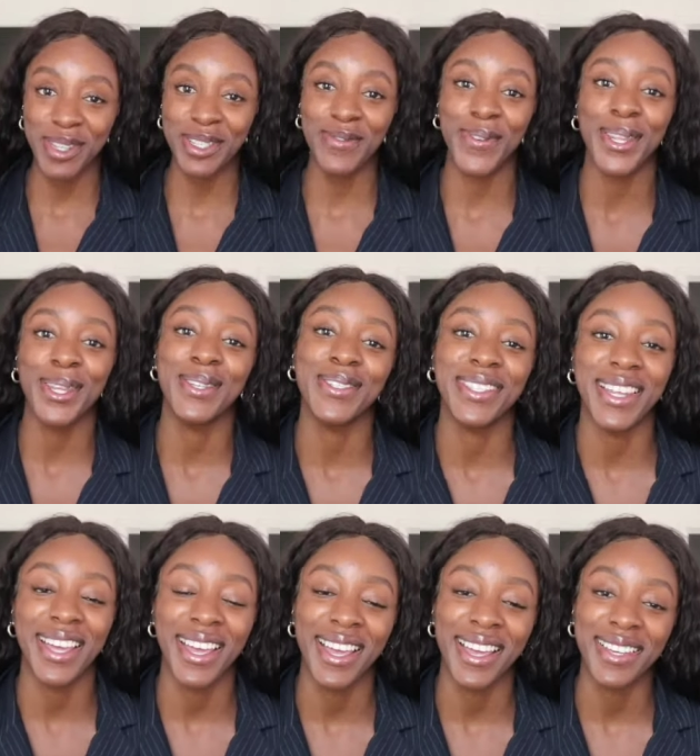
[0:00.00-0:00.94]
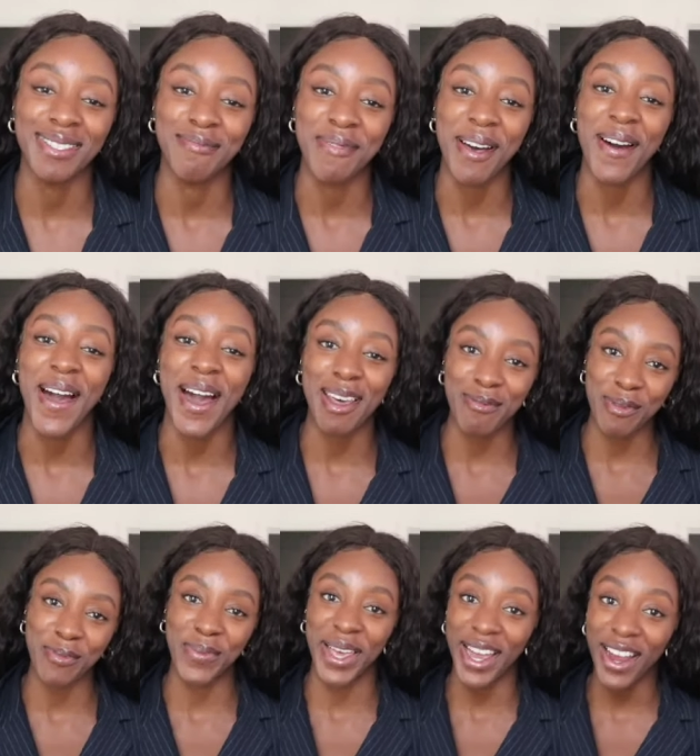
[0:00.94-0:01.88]
This video today is about how to
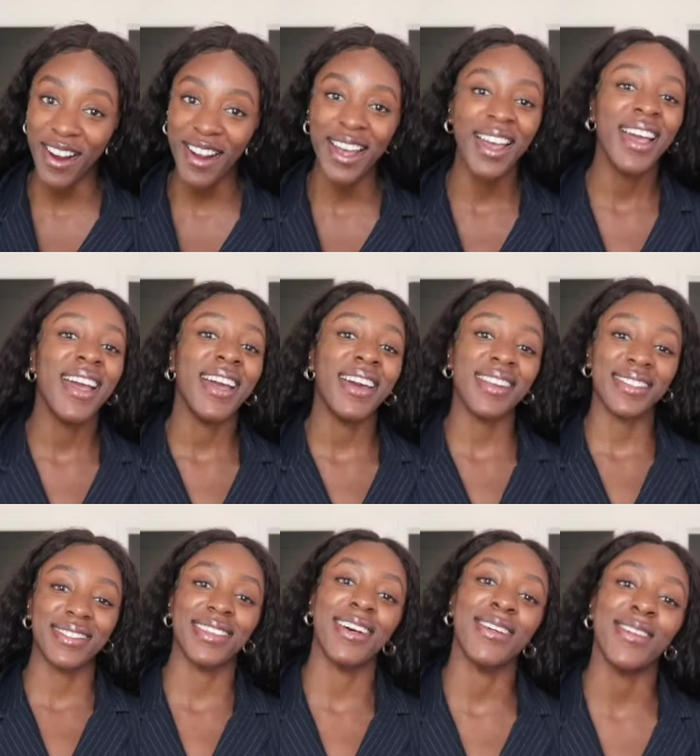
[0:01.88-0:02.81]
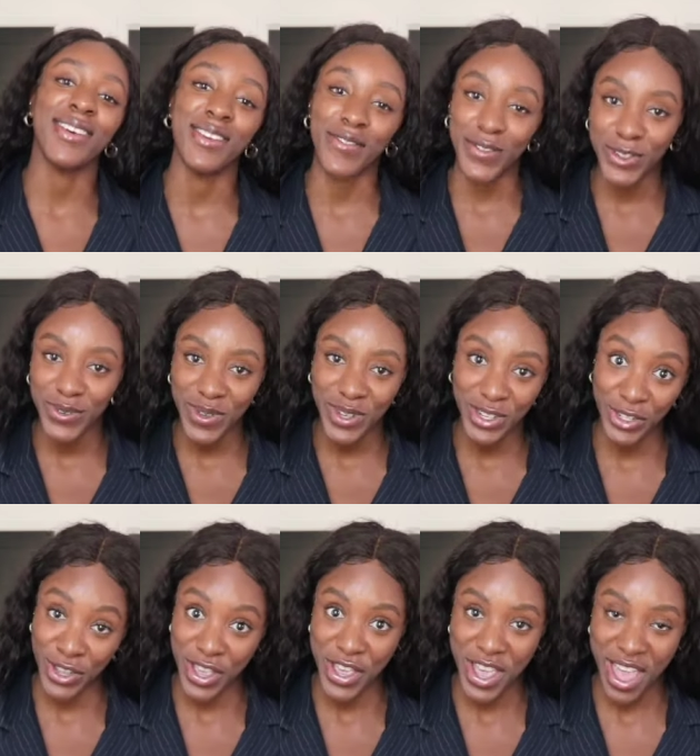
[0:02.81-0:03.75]
prepare and excel in a virtual interview.